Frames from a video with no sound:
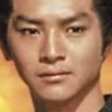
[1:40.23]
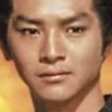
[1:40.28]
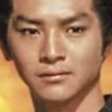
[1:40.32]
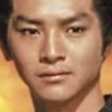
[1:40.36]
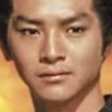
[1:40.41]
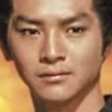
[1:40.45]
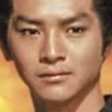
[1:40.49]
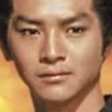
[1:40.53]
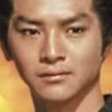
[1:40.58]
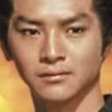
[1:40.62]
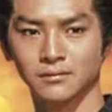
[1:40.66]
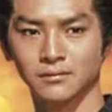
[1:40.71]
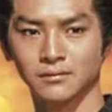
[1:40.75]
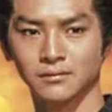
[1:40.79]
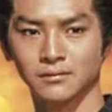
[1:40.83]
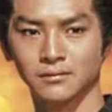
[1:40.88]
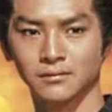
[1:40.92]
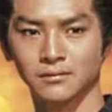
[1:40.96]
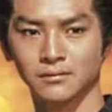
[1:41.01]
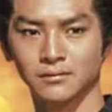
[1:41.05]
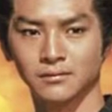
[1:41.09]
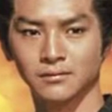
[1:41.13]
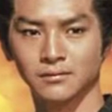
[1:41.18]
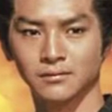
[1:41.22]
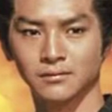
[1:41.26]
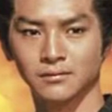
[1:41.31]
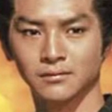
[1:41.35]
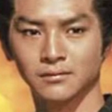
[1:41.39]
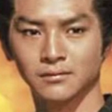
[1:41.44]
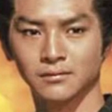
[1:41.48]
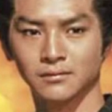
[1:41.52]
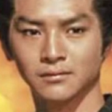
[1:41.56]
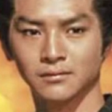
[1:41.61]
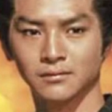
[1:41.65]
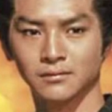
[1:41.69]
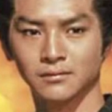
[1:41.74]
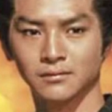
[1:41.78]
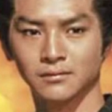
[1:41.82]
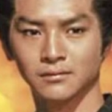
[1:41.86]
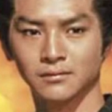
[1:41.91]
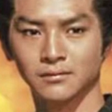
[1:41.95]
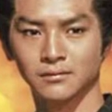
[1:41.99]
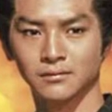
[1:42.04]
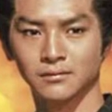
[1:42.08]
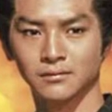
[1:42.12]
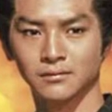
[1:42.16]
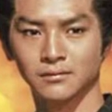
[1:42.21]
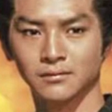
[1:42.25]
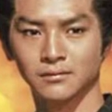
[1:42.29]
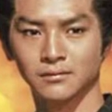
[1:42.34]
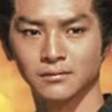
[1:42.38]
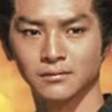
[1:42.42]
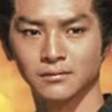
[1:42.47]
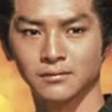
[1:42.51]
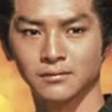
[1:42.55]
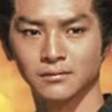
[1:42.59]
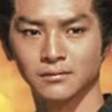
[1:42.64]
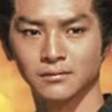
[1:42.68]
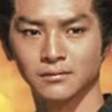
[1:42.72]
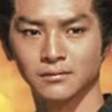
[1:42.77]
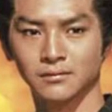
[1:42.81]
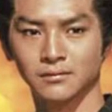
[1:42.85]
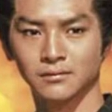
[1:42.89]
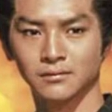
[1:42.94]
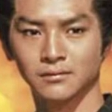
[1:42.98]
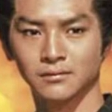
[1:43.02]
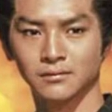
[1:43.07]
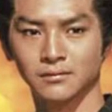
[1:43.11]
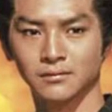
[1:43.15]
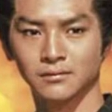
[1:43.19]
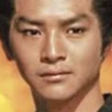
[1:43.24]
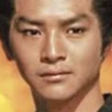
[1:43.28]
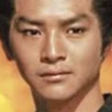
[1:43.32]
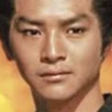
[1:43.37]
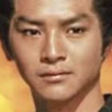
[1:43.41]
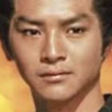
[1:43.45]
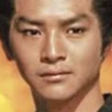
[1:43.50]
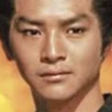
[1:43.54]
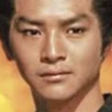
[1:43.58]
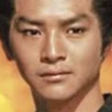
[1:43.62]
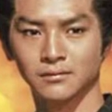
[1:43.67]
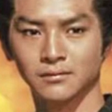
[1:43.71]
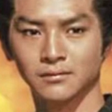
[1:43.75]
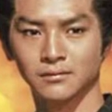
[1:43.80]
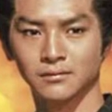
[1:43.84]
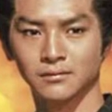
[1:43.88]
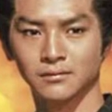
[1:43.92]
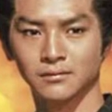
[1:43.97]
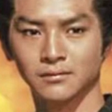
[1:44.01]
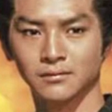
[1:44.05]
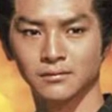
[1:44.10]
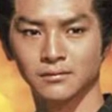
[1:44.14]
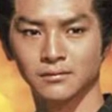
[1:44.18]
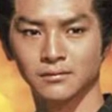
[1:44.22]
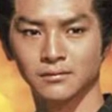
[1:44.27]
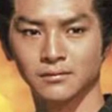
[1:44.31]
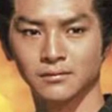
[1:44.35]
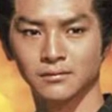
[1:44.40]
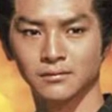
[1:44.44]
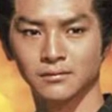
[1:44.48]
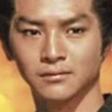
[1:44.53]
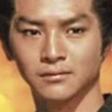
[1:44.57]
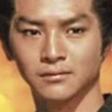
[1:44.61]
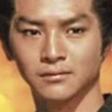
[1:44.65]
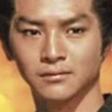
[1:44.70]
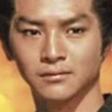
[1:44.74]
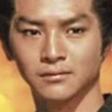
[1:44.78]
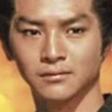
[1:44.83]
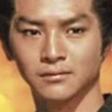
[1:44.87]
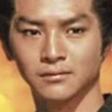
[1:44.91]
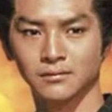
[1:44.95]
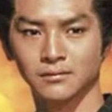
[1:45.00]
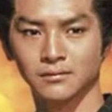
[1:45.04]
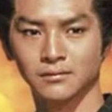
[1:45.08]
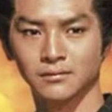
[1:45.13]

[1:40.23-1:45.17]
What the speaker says: (no one is talking)